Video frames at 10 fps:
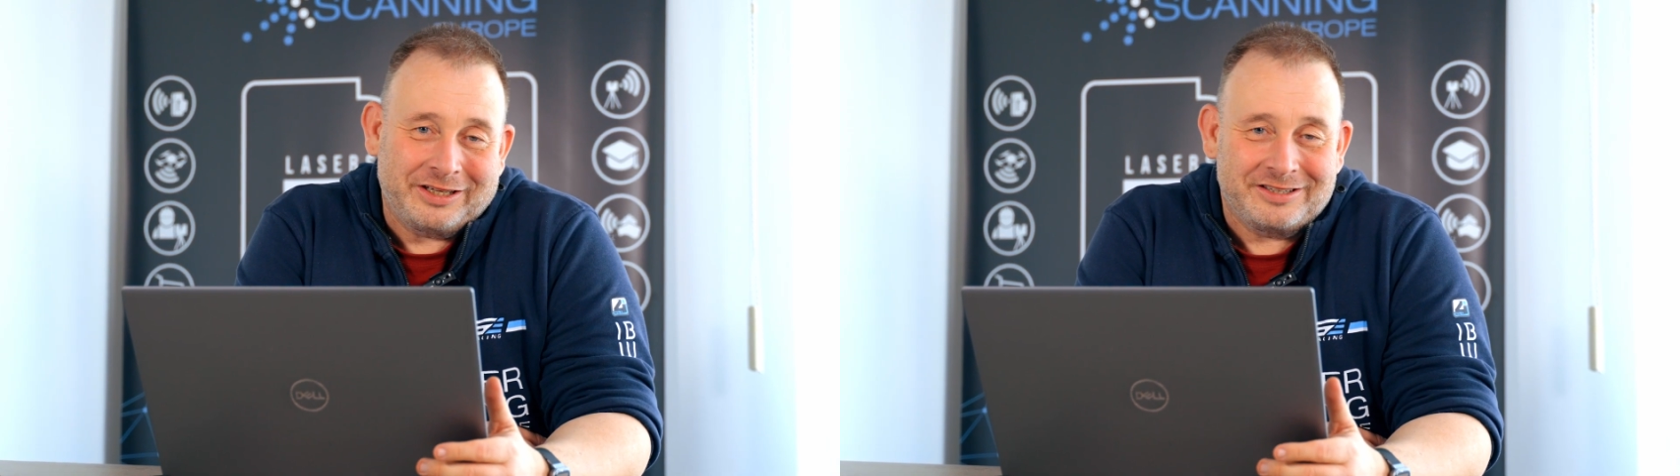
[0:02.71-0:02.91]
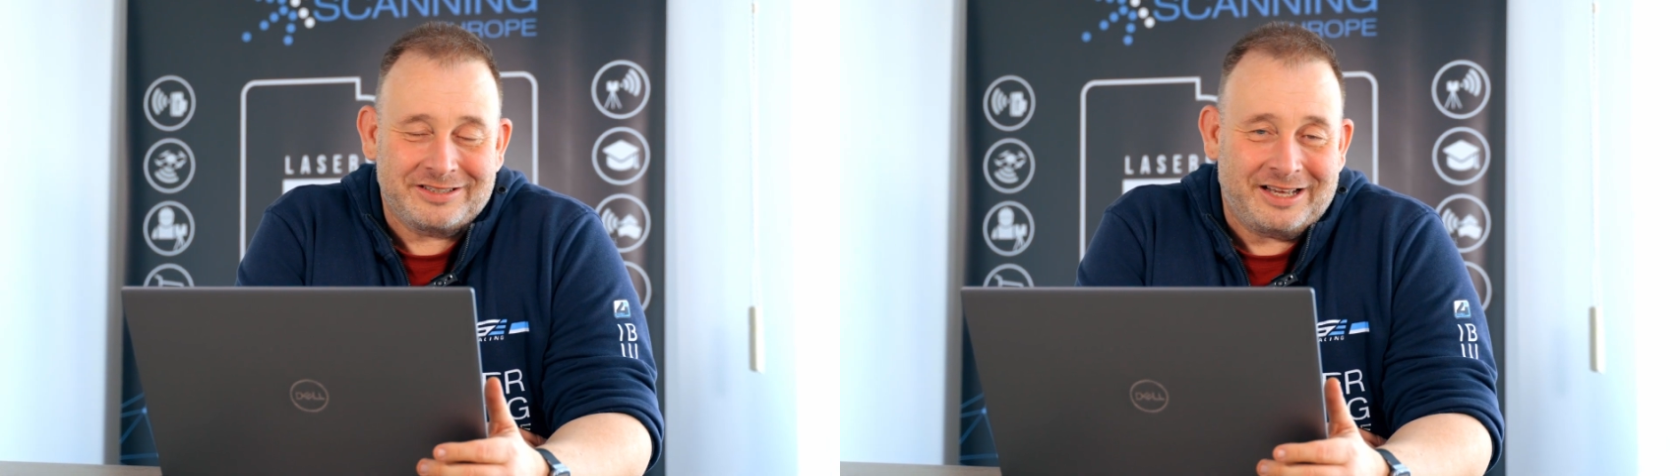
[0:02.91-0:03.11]

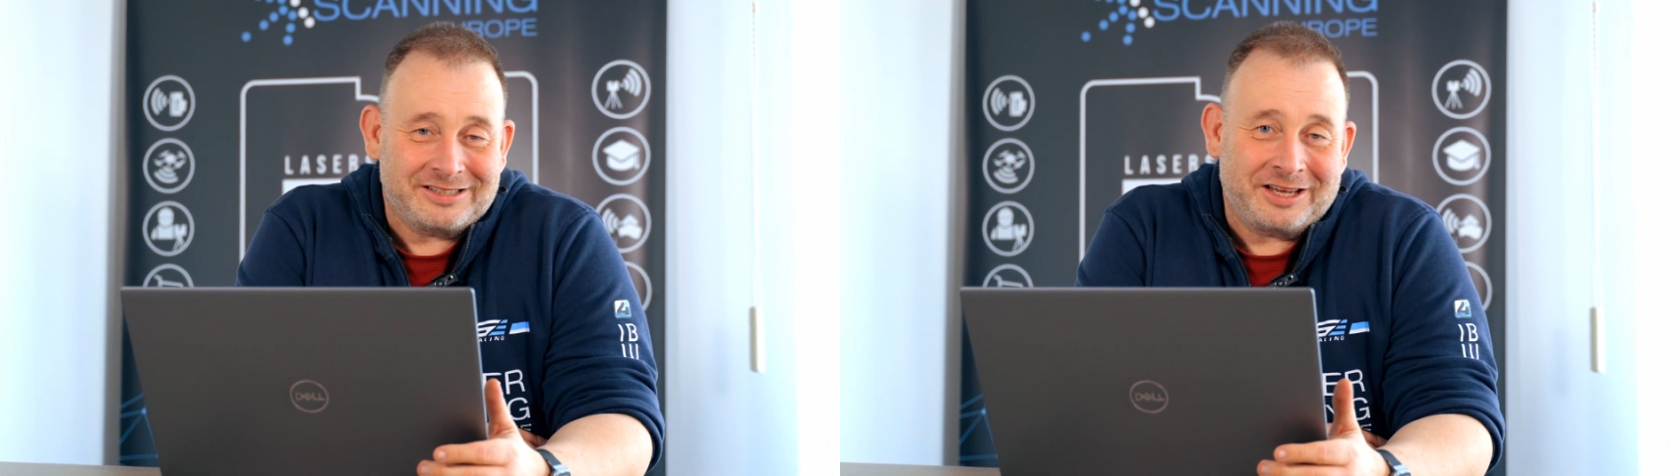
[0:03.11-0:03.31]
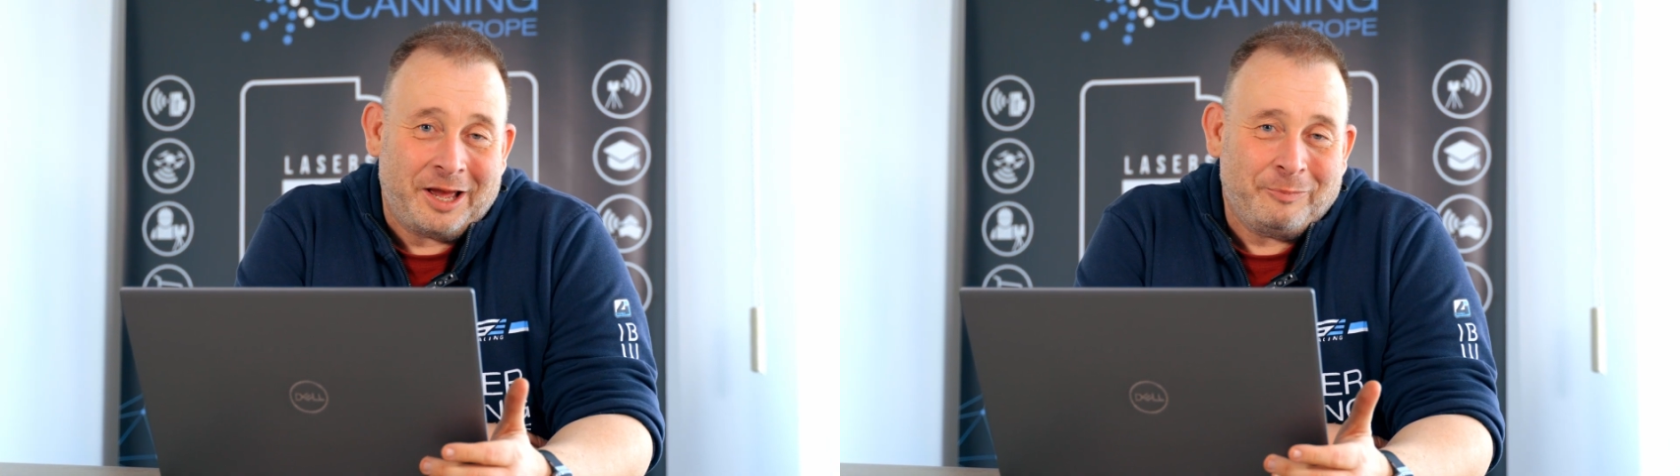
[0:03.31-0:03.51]
is
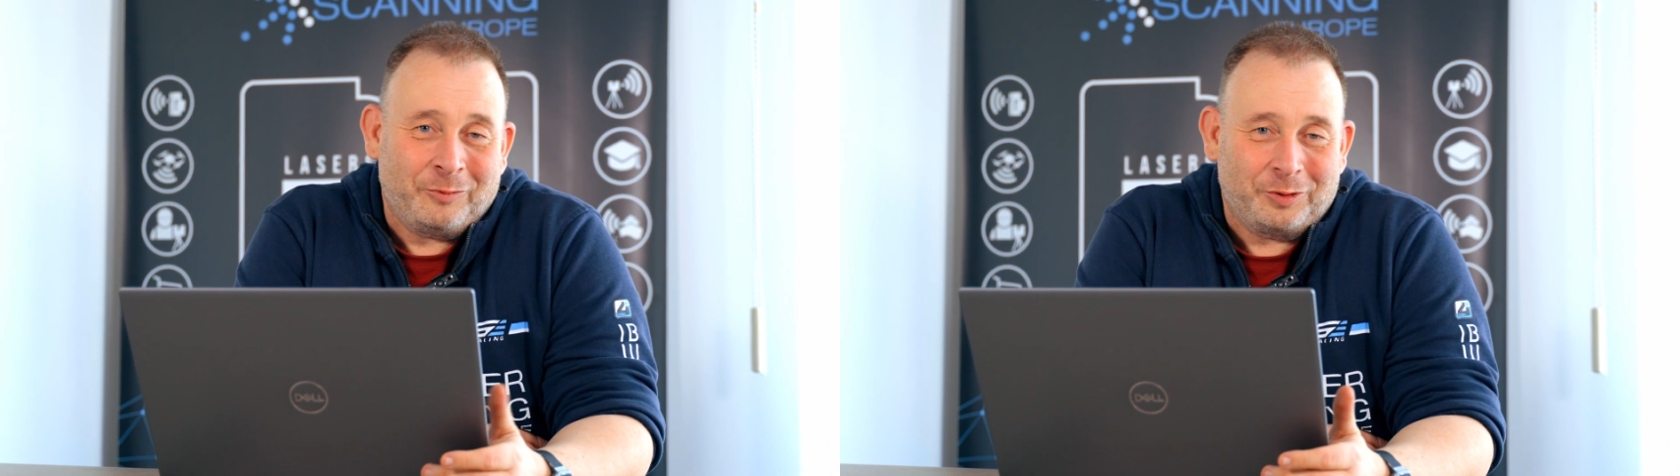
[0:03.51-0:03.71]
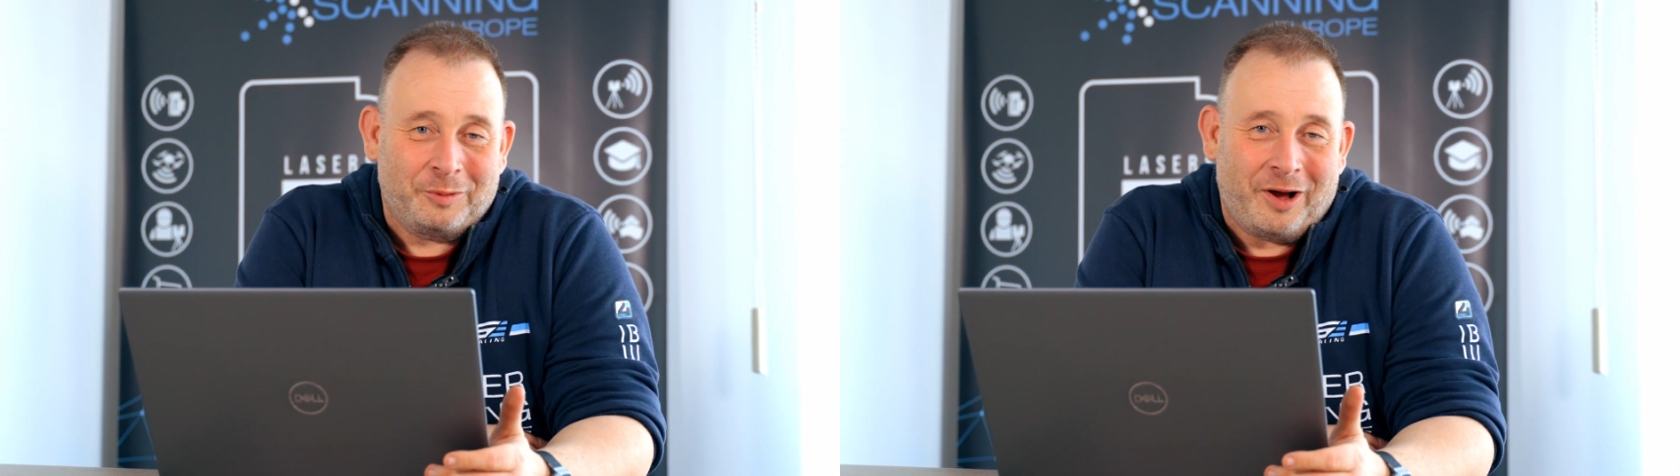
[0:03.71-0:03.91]
nothing
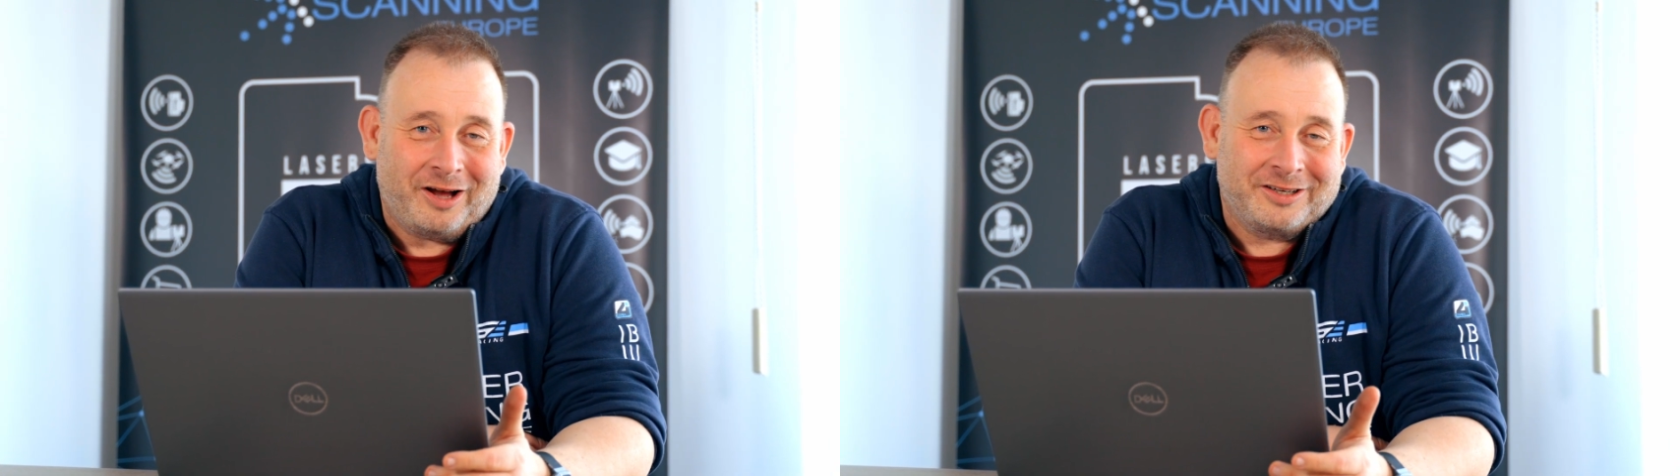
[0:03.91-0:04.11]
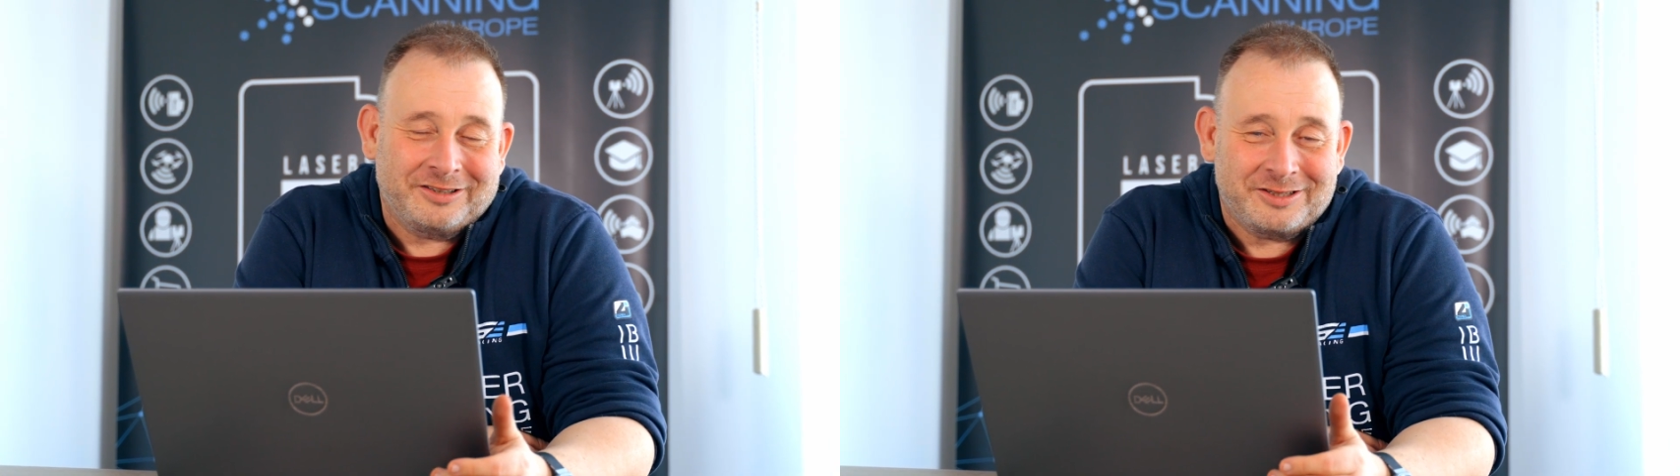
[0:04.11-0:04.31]
happen on the market,